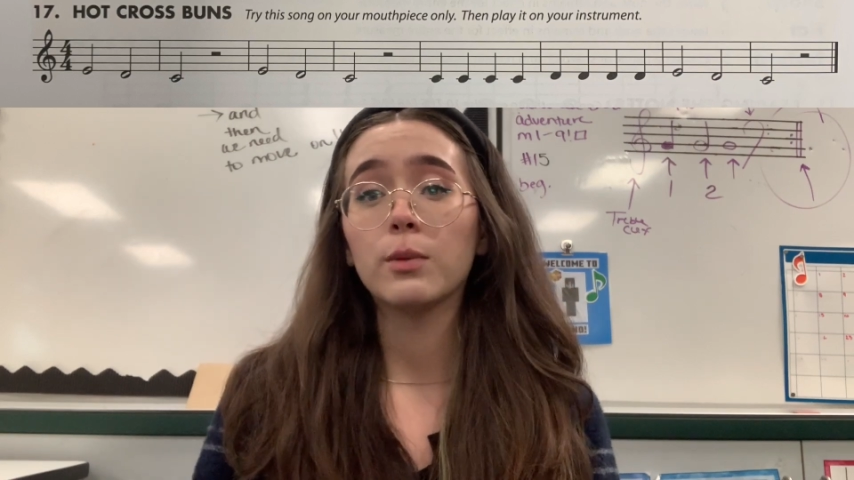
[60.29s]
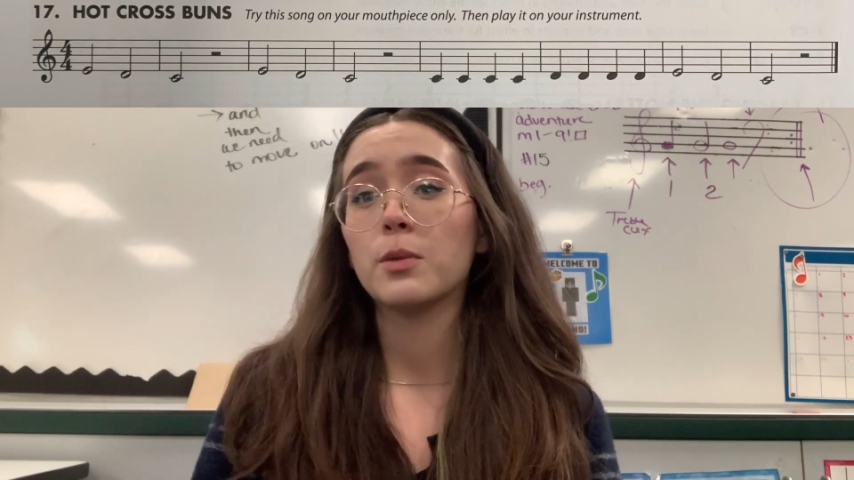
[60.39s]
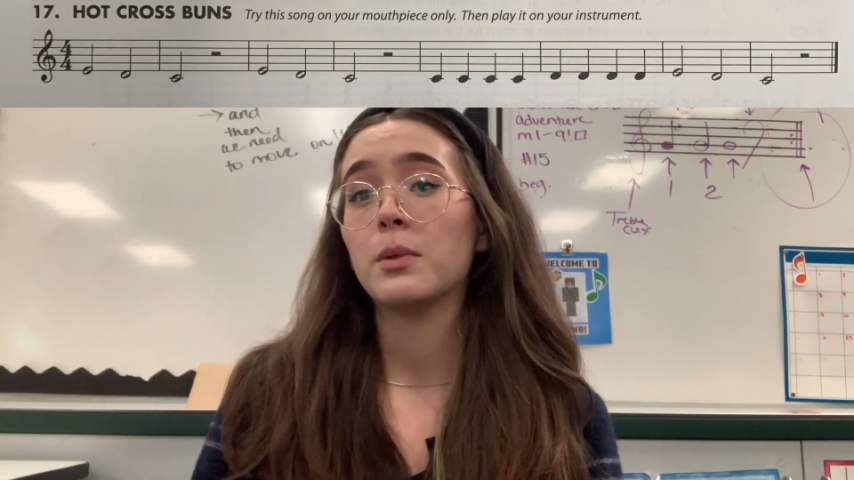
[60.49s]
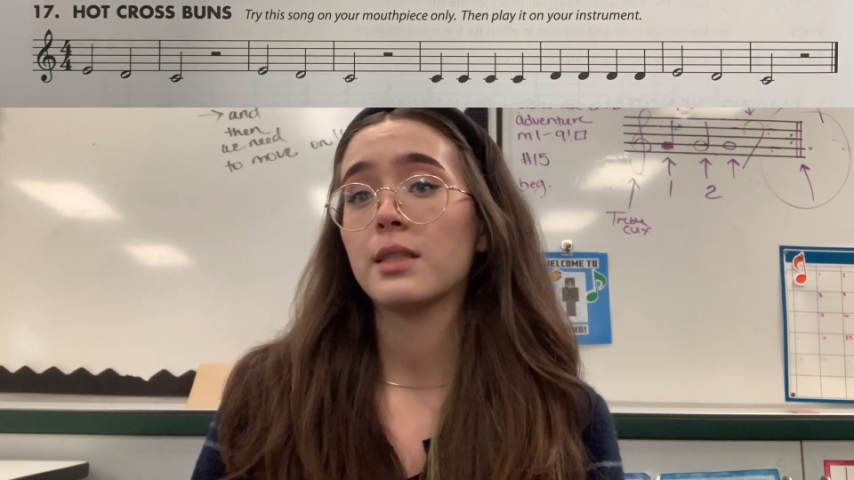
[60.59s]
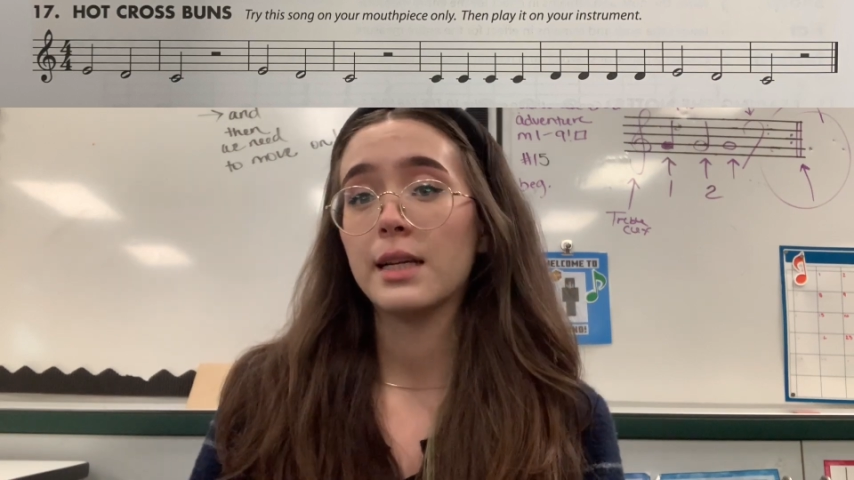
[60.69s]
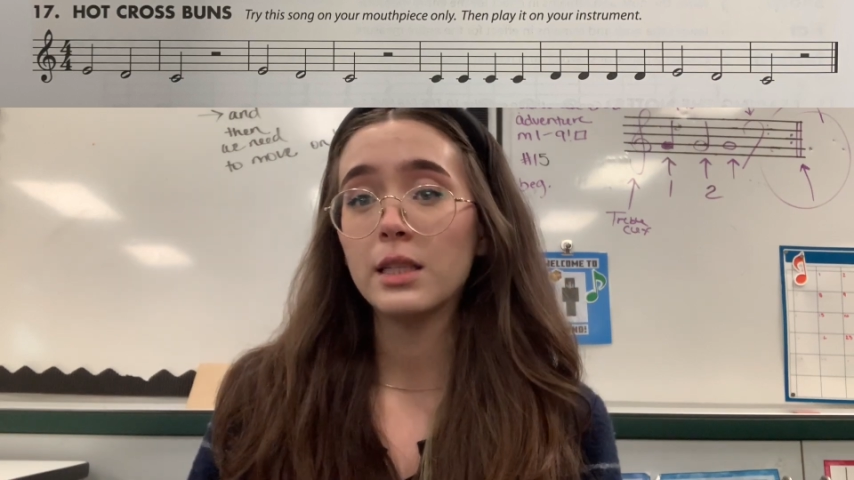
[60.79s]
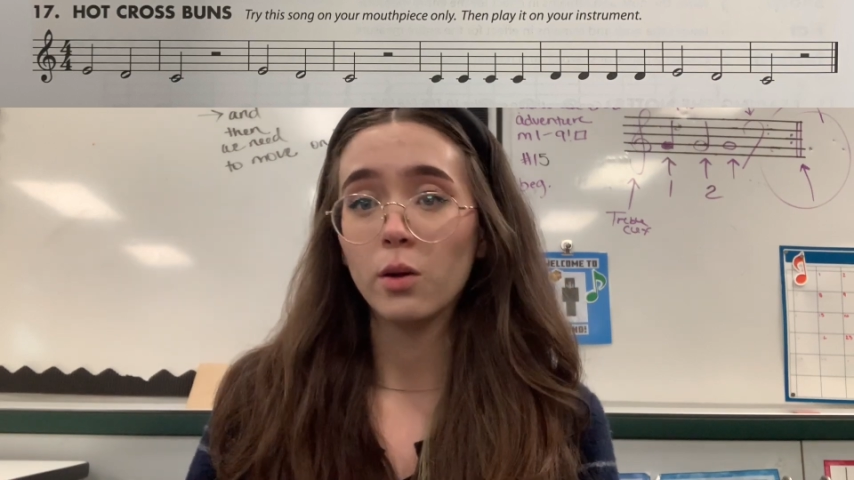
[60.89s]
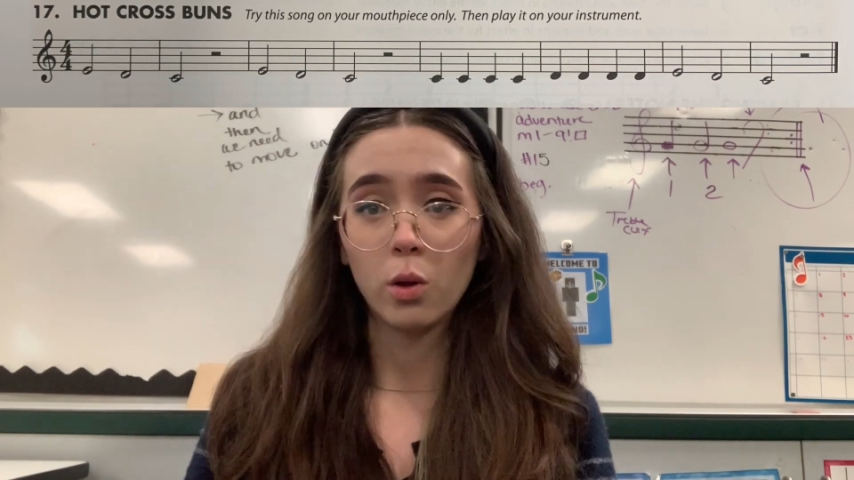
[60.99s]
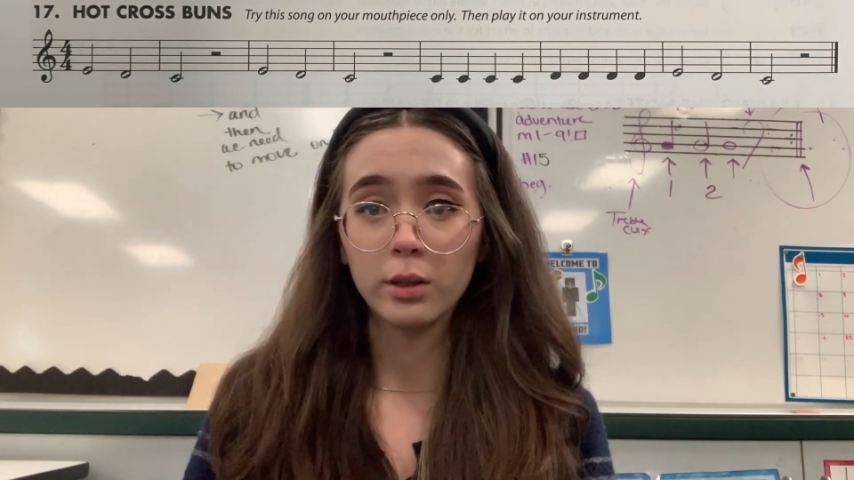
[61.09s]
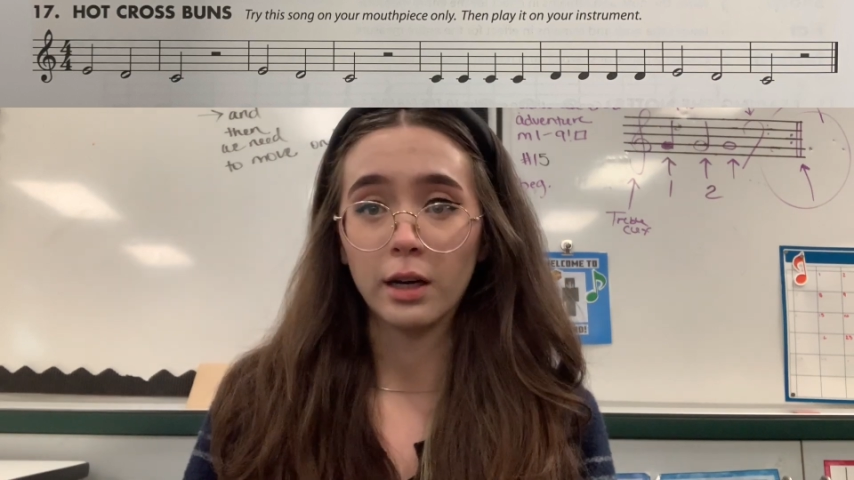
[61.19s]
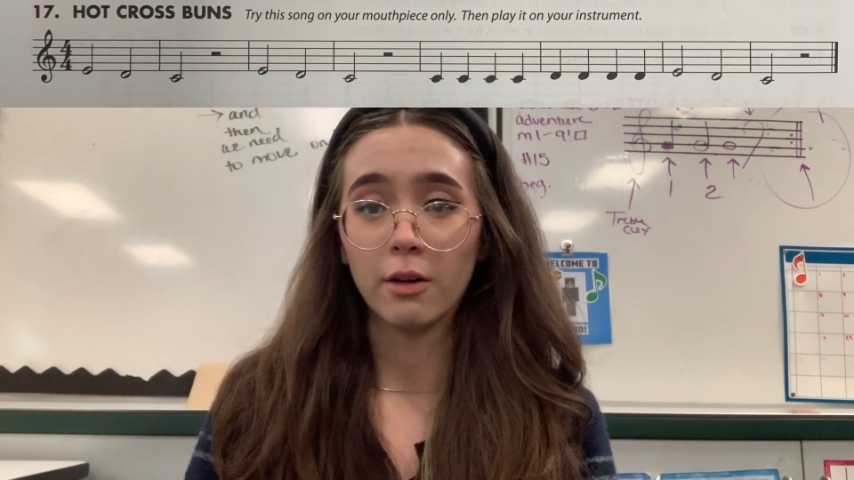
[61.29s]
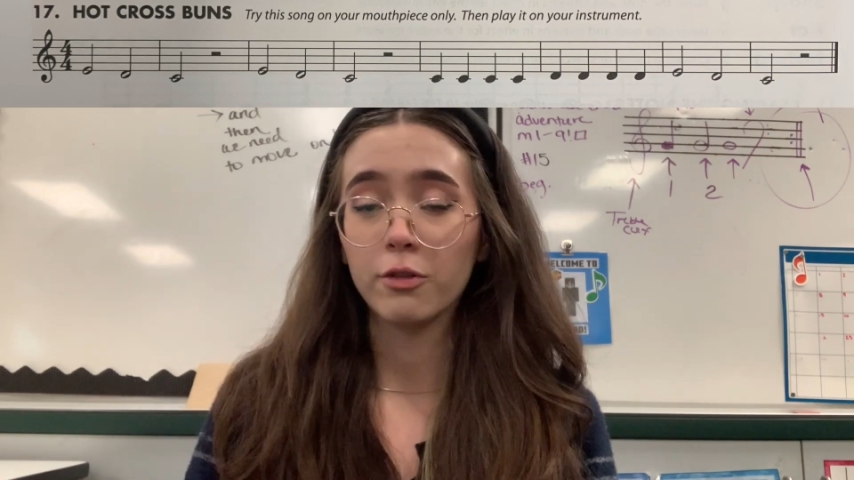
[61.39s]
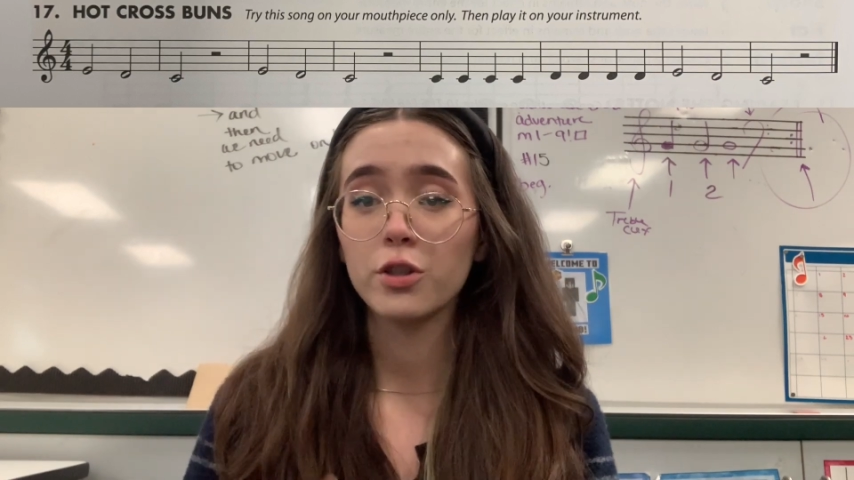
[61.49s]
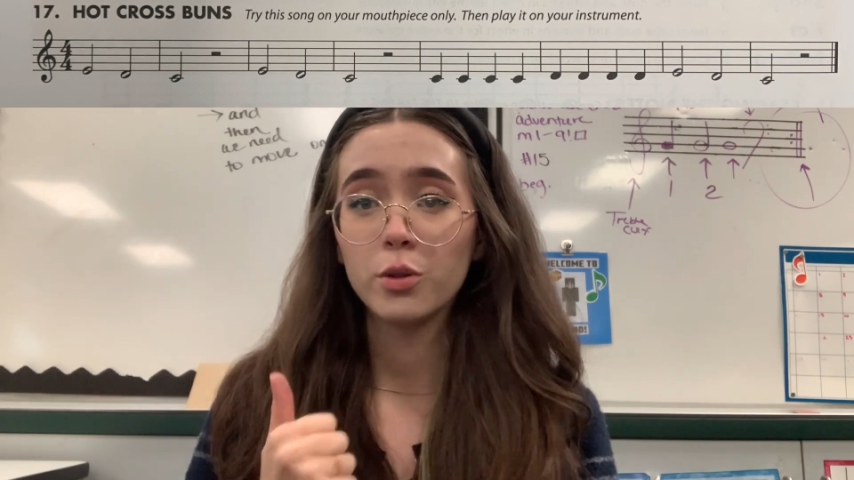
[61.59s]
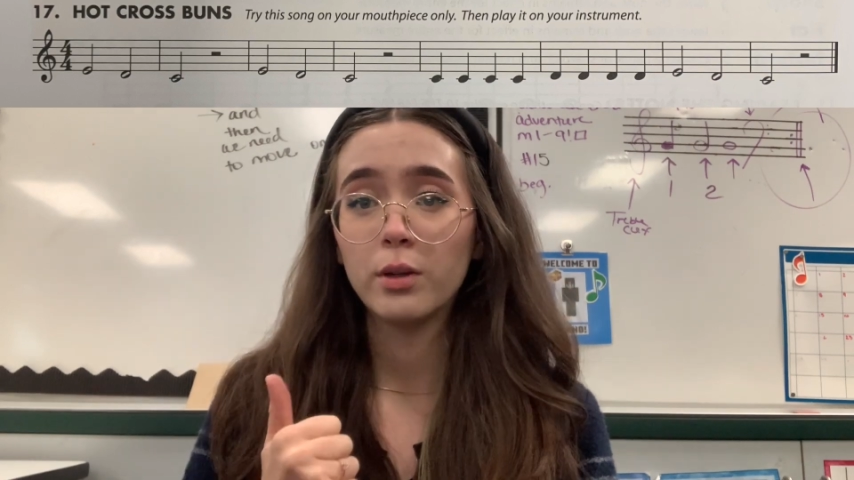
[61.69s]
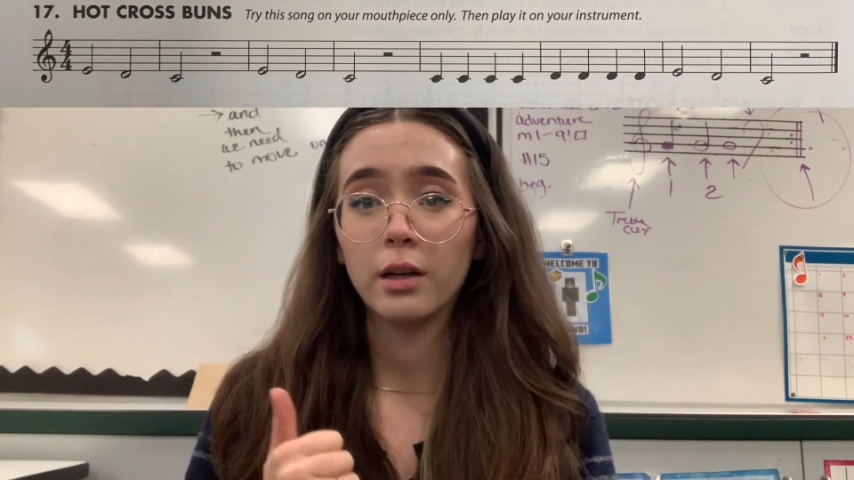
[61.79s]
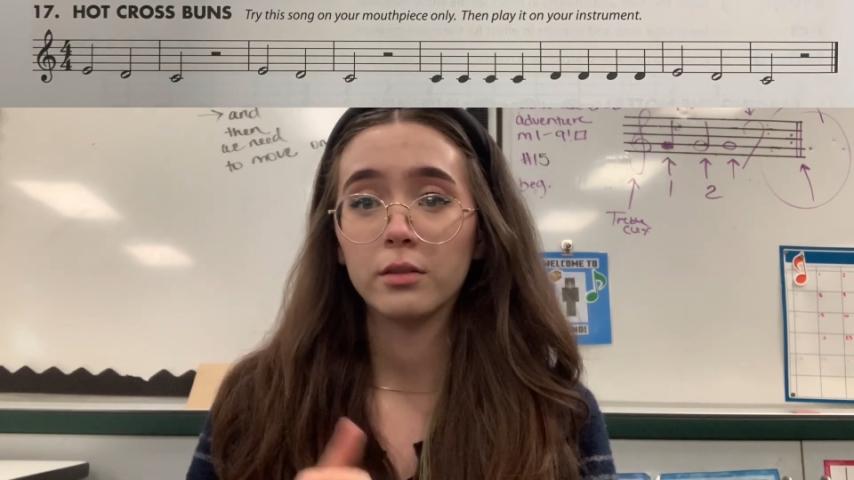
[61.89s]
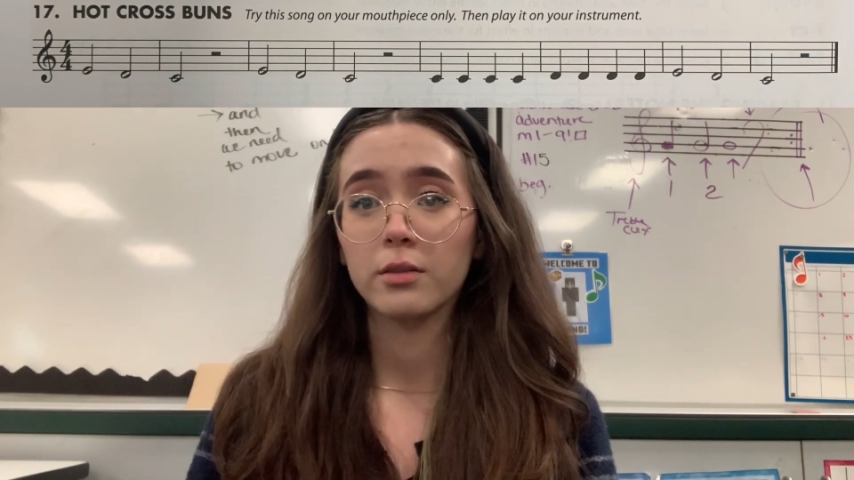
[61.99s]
which means I need to hold it out for 2 counts.